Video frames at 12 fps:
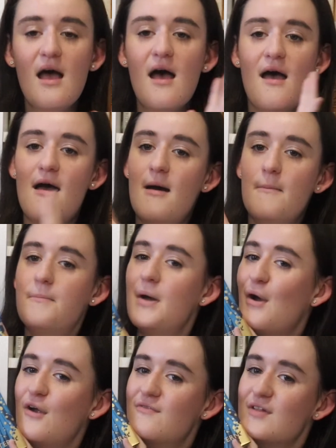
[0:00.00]
but
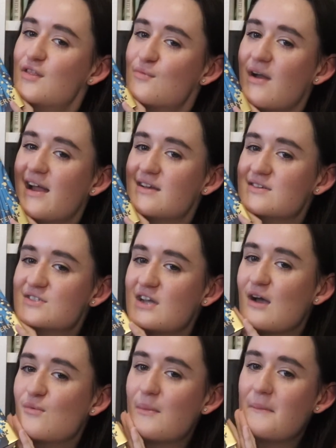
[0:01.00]
hopefully the writing
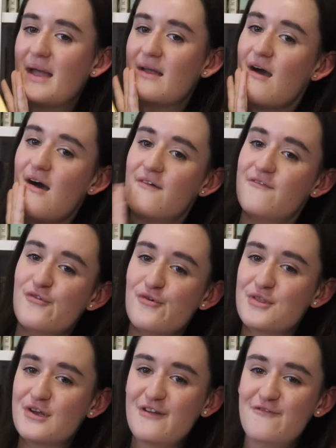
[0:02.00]
style will make up
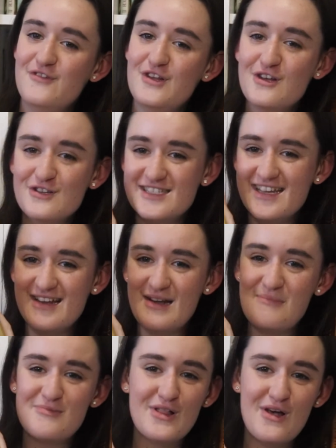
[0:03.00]
for the confusing
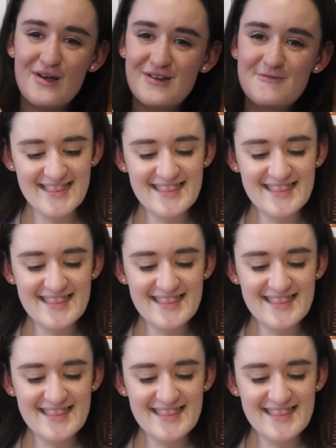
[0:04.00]
plot.